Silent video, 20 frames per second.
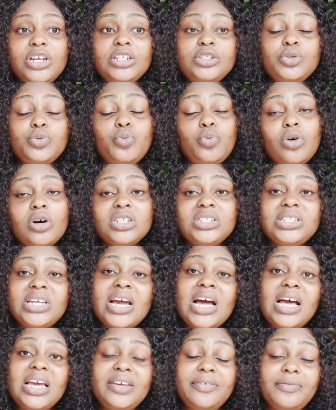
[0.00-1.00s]
It works.
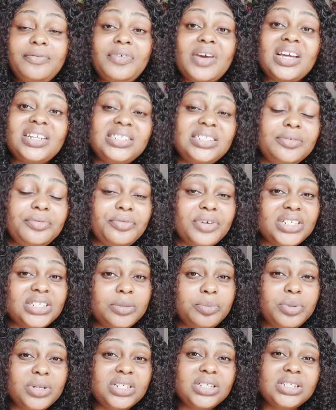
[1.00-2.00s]
There are effective
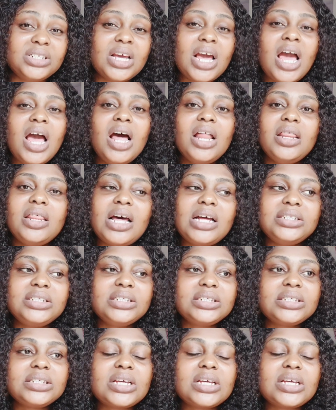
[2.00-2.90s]
recipes that